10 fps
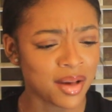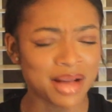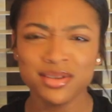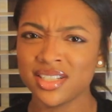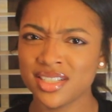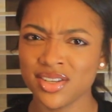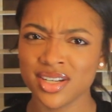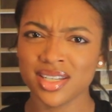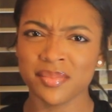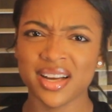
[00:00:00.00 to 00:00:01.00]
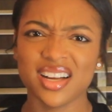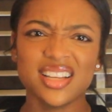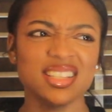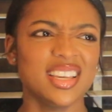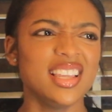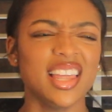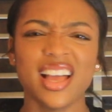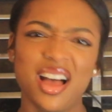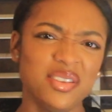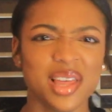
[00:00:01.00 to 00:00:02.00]
I was just talking to my cousin, he
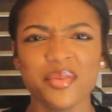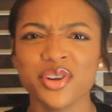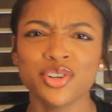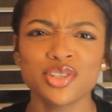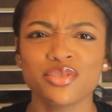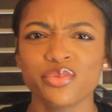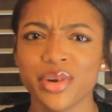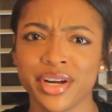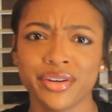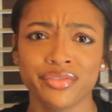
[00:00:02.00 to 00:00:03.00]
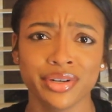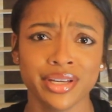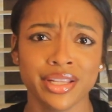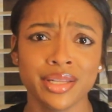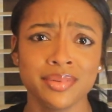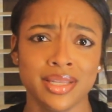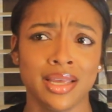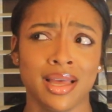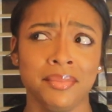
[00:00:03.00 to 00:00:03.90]
like, I don't like when girls wear red lipstick.